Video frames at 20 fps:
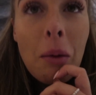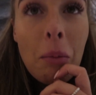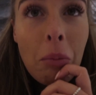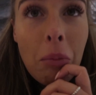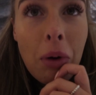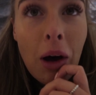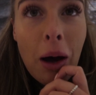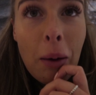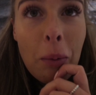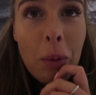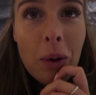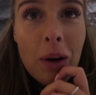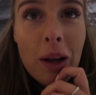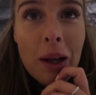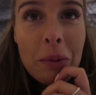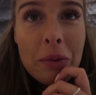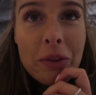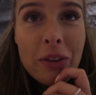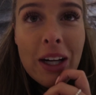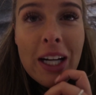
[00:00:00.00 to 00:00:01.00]
purple
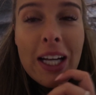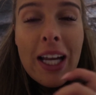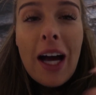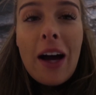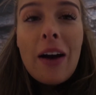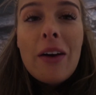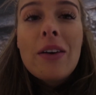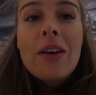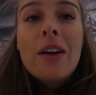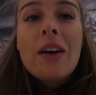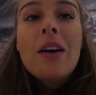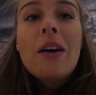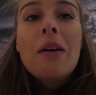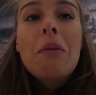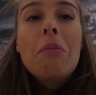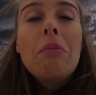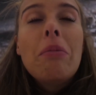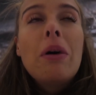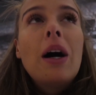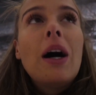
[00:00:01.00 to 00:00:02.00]
lips right now,
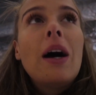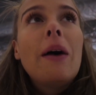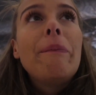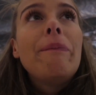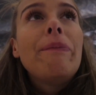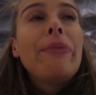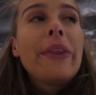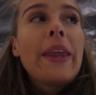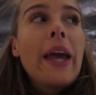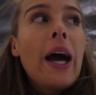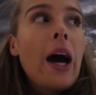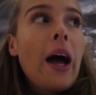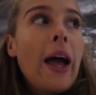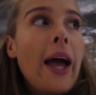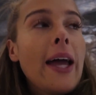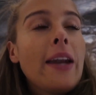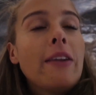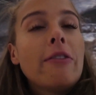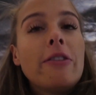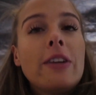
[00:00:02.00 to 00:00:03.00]
but yeah, I
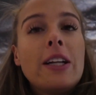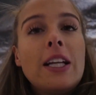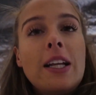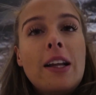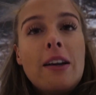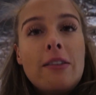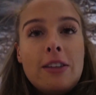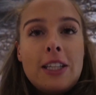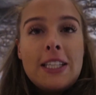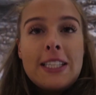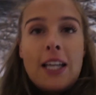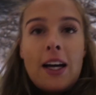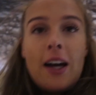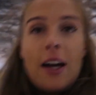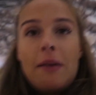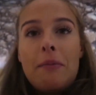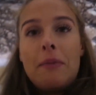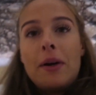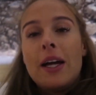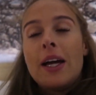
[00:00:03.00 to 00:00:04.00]
had a really lovely
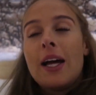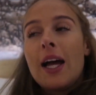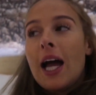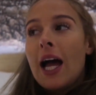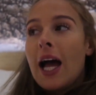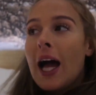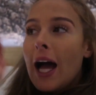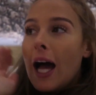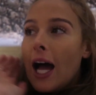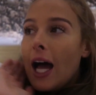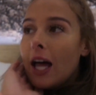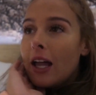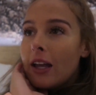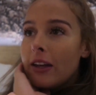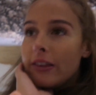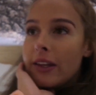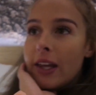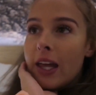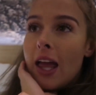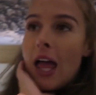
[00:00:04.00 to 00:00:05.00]
time
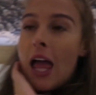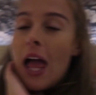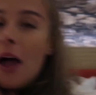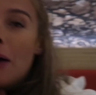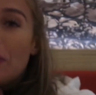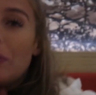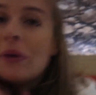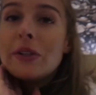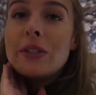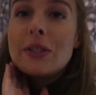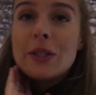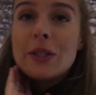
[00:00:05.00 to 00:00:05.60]
and it was